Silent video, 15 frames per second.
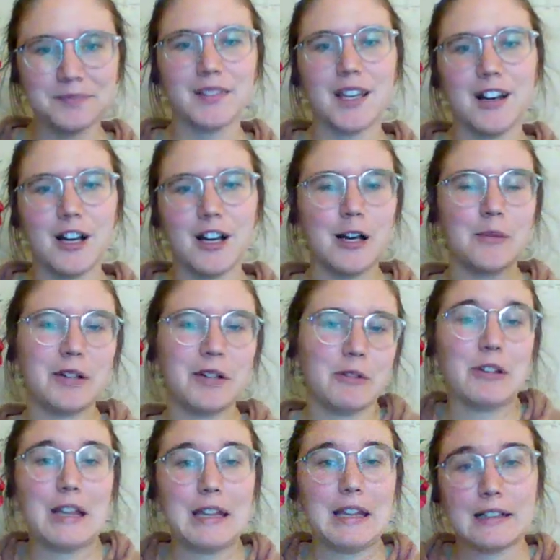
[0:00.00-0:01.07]
I
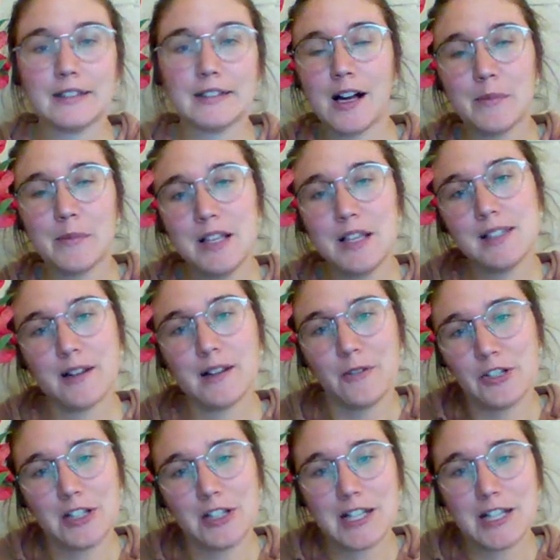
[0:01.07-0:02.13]
really like llamas, and I
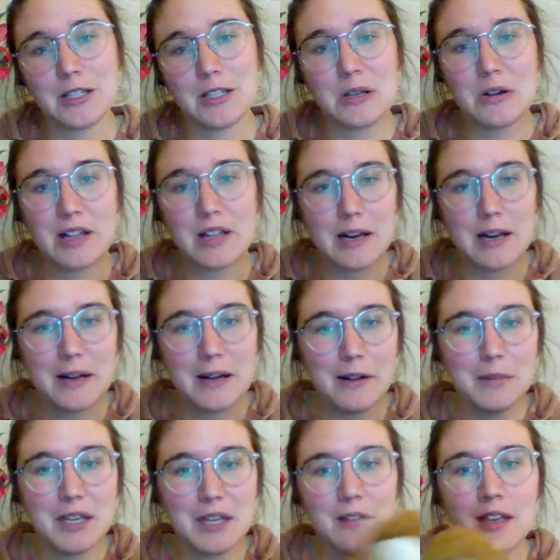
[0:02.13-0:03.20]
want you guys to know that about
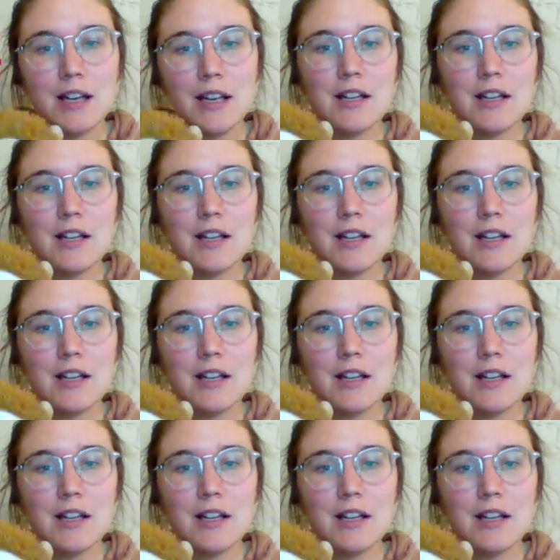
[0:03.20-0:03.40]
me.